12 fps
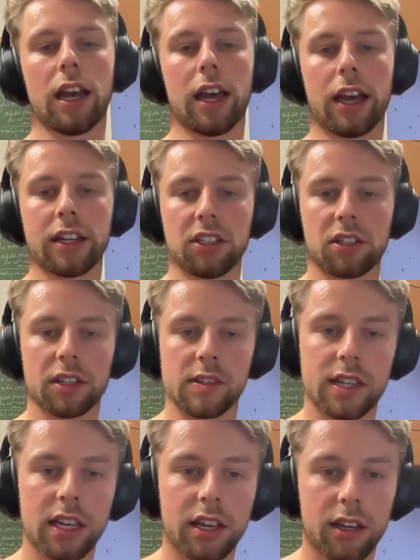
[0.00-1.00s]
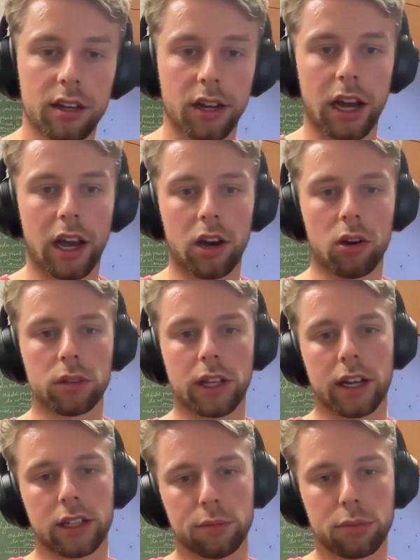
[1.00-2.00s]
And you can see here how
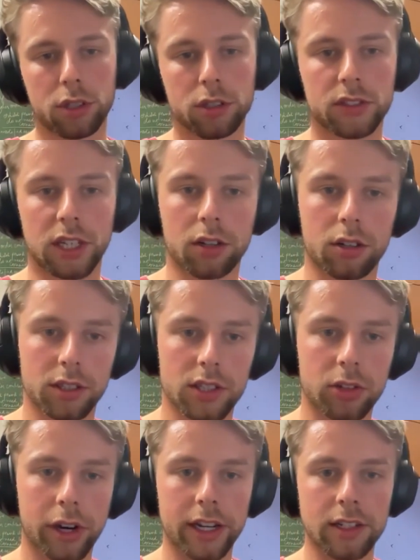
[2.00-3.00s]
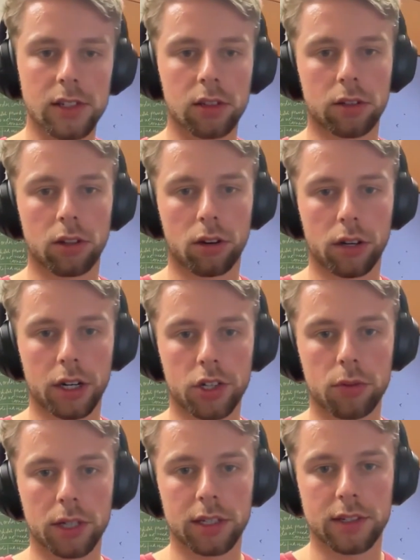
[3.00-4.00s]
that improves our constraints. So in orange,
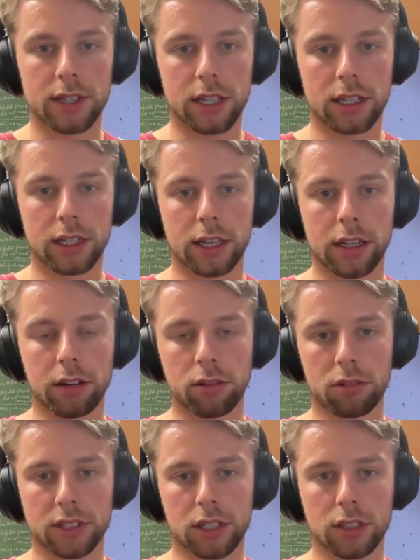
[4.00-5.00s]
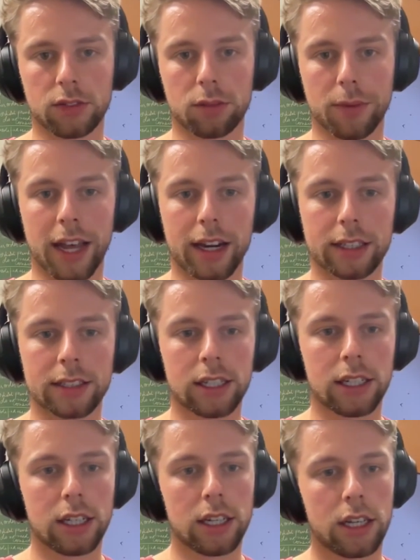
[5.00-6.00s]
we can see the results from ACT.
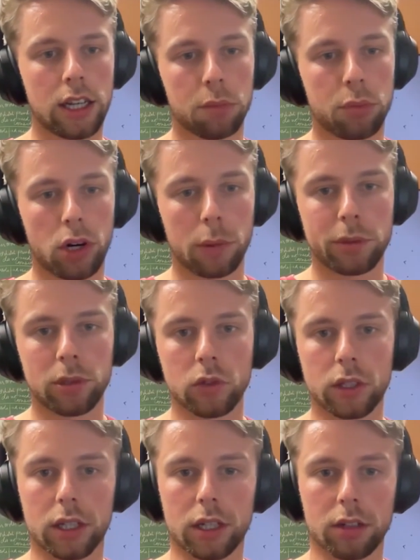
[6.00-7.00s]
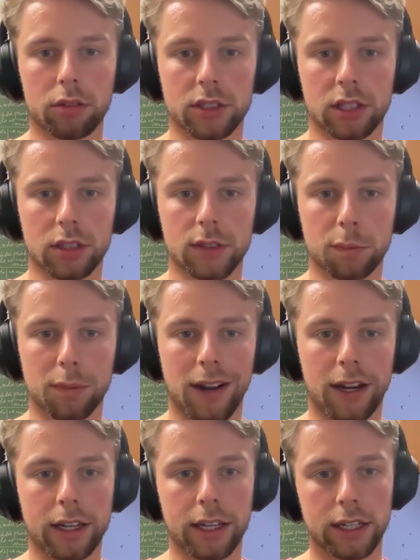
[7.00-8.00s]
In purple, the results from
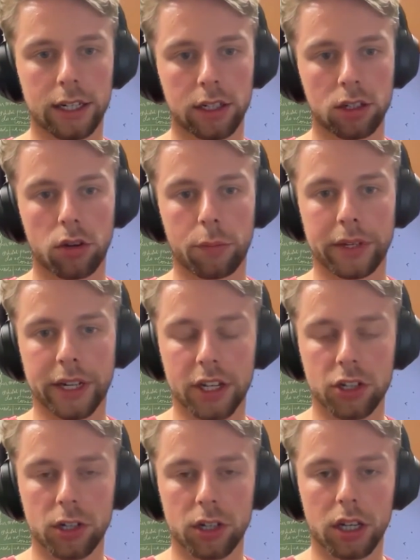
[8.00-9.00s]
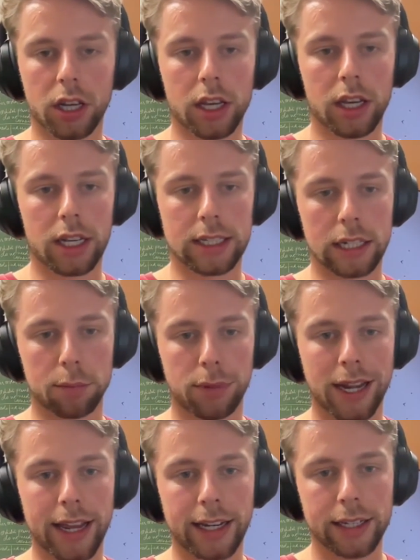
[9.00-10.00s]
Planck. And then the combination is in
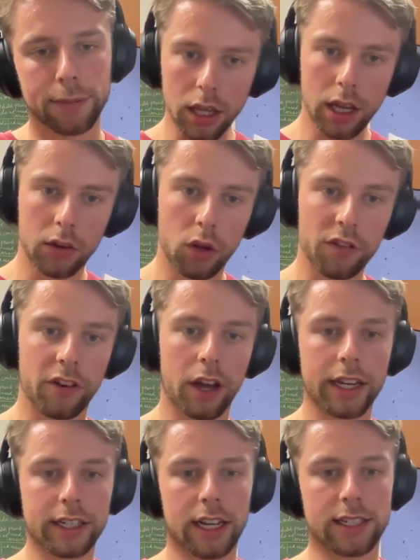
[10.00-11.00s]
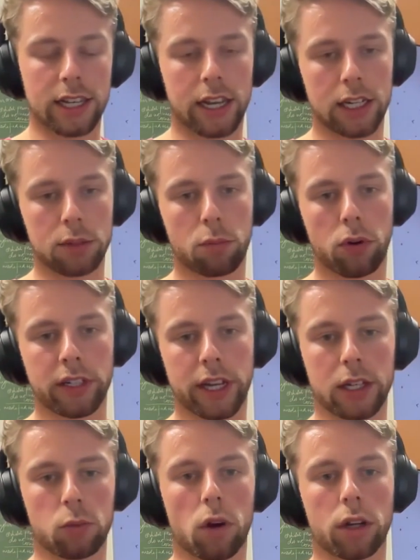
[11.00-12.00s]
black. And we find S8
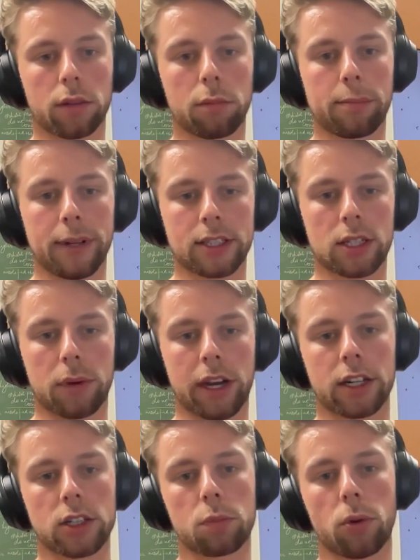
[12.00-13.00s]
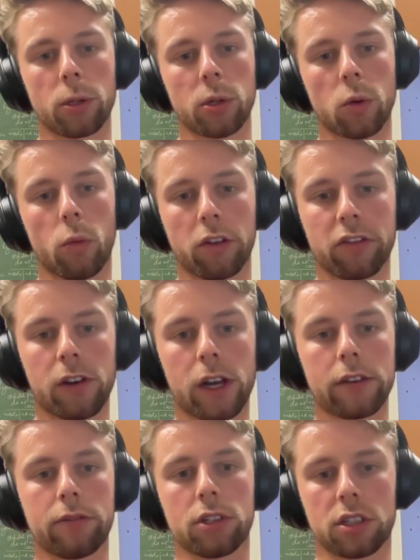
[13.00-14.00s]
0.81 plus or minus
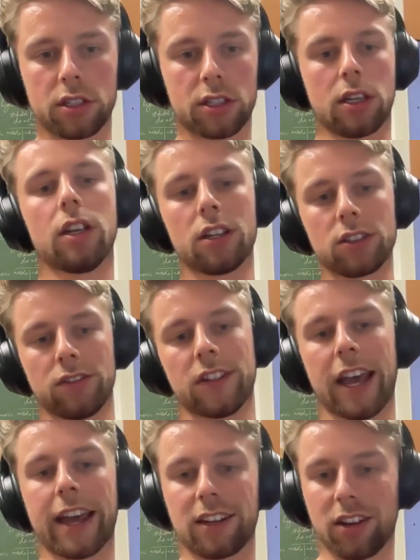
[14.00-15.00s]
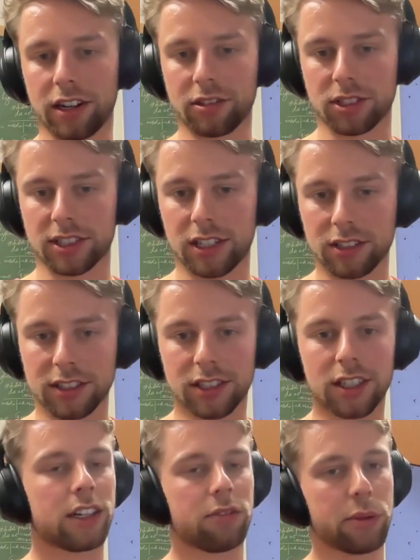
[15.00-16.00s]
0.015, which is sort of the headline result
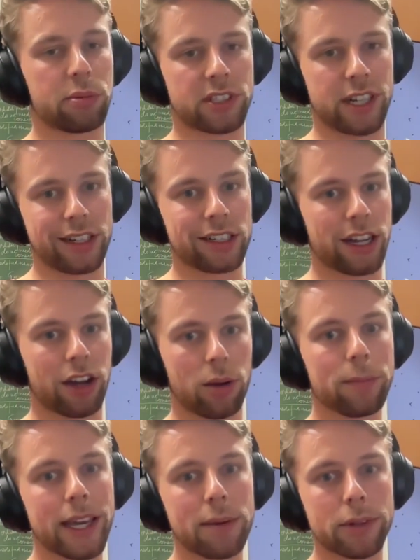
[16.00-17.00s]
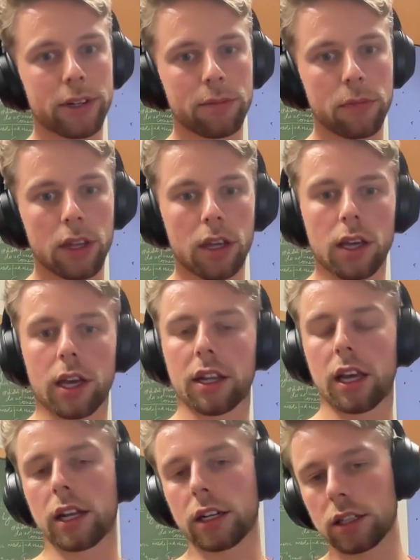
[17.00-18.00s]
that we present in our paper. And
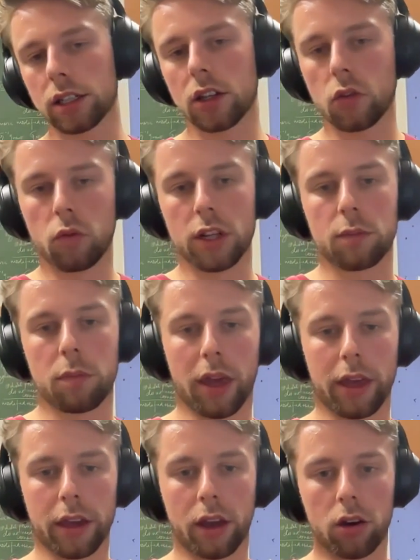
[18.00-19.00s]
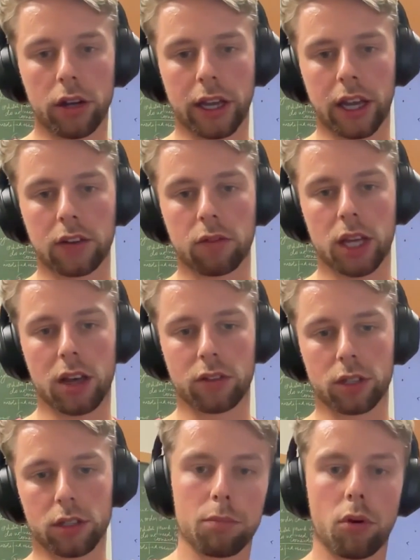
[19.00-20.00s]
then with BAO, again, we have
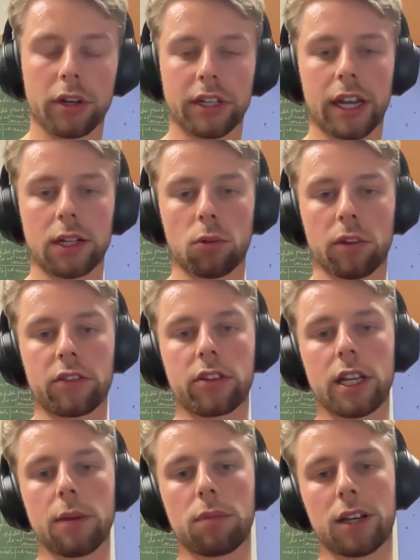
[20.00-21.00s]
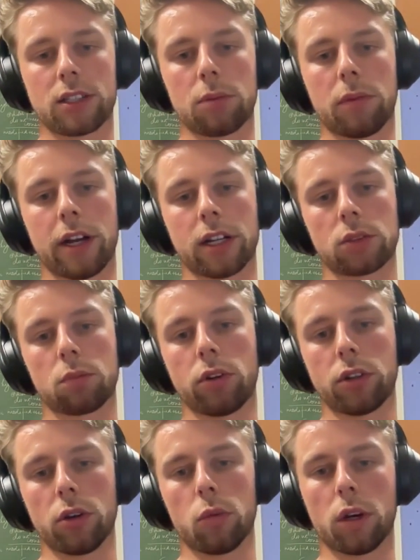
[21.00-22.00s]
a 0.813 plus or minus
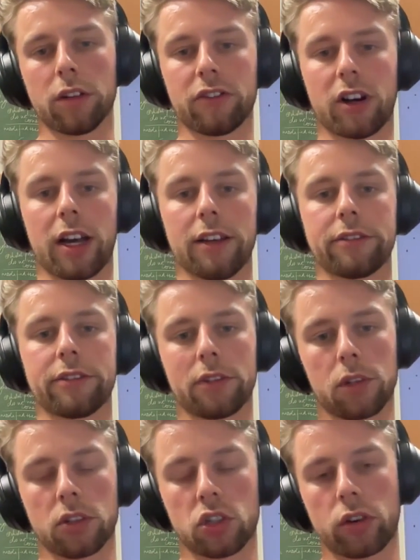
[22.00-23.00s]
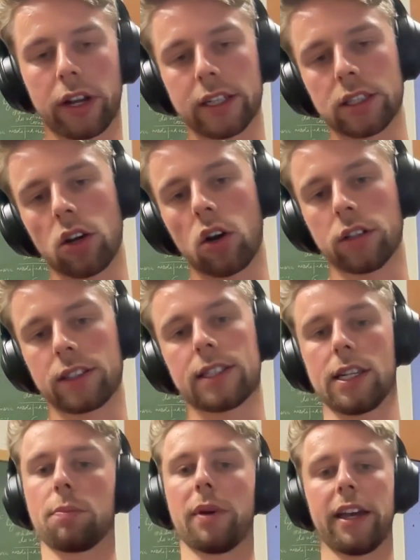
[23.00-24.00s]
0.015 constraint on
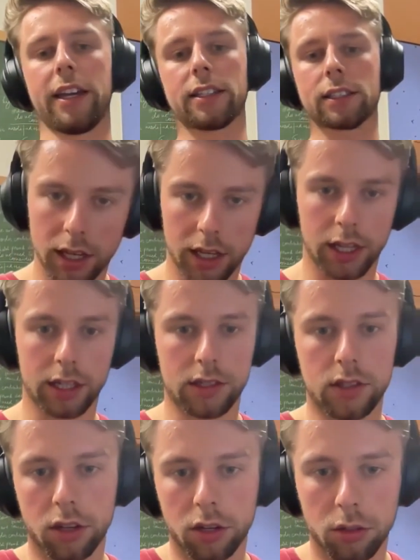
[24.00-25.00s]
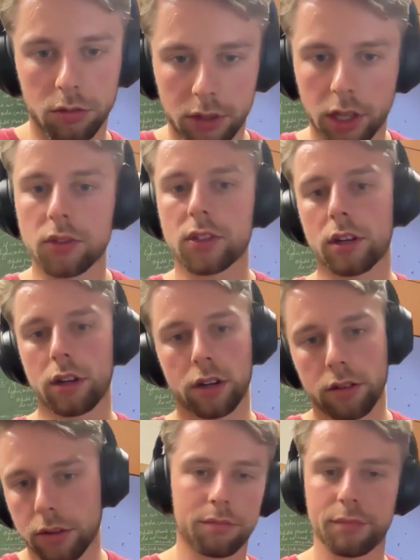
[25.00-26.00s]
sigma 8. And so those
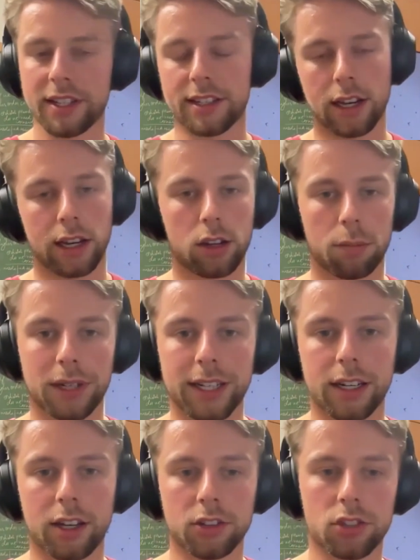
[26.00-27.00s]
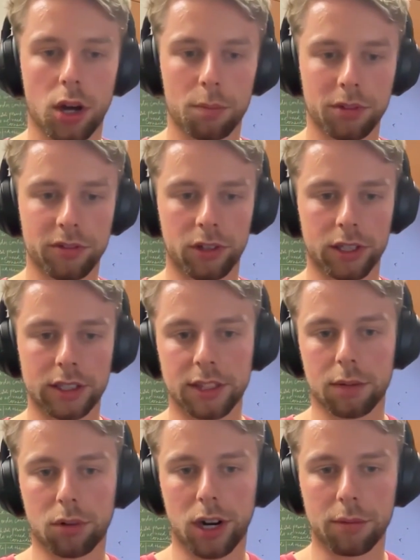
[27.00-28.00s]
are basically completely on top of what
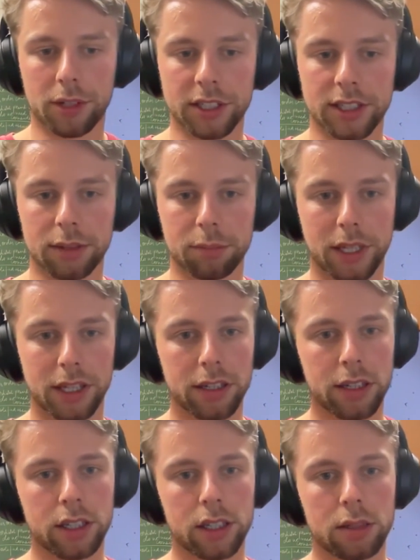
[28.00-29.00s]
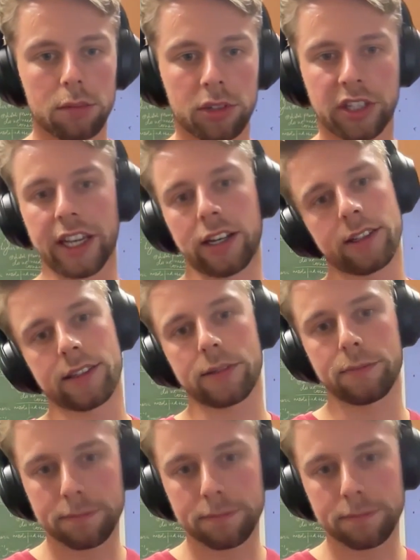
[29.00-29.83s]
the primary CMB predicts.